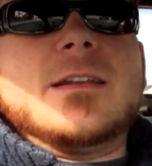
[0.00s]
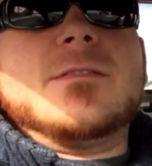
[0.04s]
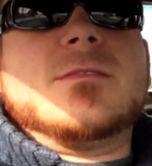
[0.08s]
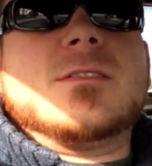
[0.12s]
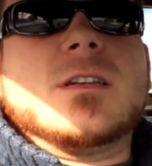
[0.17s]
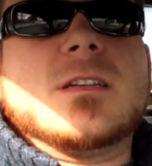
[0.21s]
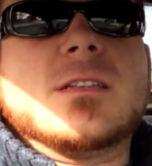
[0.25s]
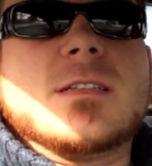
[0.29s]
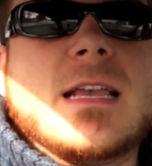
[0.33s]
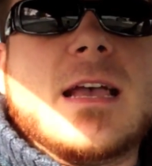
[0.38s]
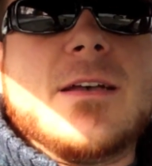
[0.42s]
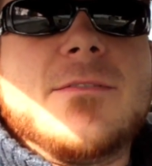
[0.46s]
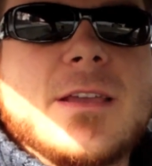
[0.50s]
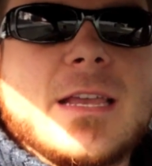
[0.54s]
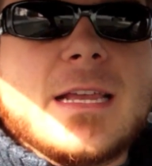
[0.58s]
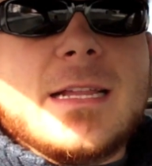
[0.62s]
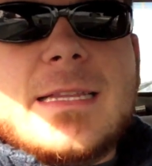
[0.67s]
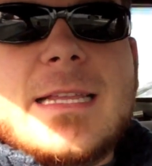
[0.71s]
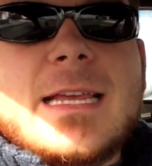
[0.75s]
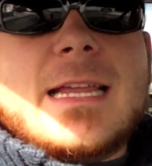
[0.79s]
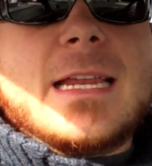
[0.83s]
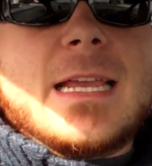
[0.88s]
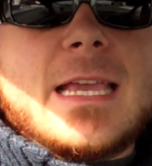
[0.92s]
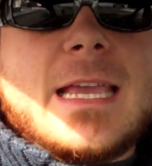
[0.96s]
of just having a
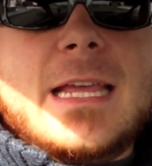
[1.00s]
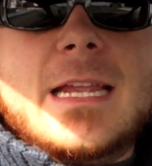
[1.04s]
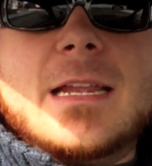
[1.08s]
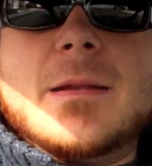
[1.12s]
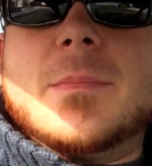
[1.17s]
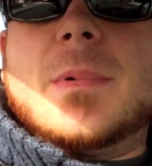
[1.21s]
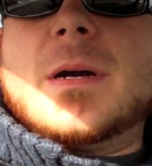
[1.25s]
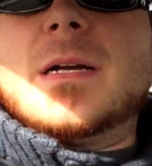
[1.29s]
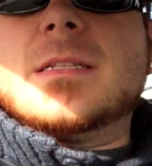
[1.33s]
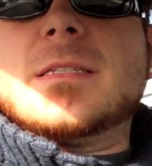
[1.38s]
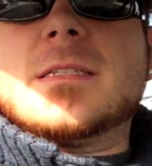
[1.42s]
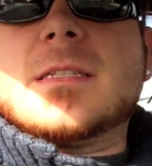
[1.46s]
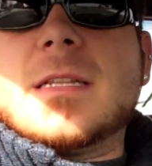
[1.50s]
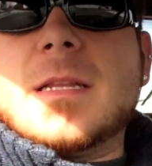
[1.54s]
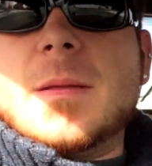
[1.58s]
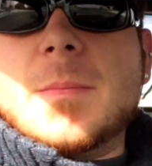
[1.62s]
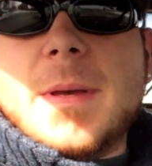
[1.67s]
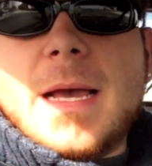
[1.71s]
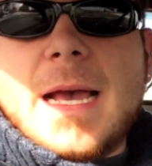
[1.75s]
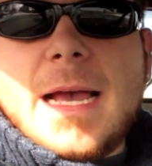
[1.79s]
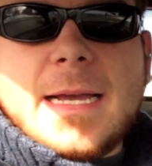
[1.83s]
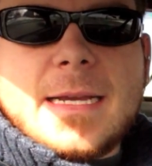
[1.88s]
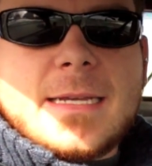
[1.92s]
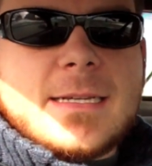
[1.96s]
dedicated buttons in the
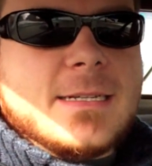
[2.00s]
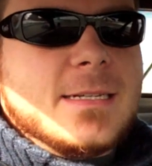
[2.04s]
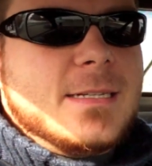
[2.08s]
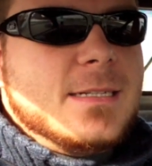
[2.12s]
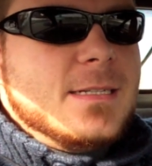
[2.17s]
back.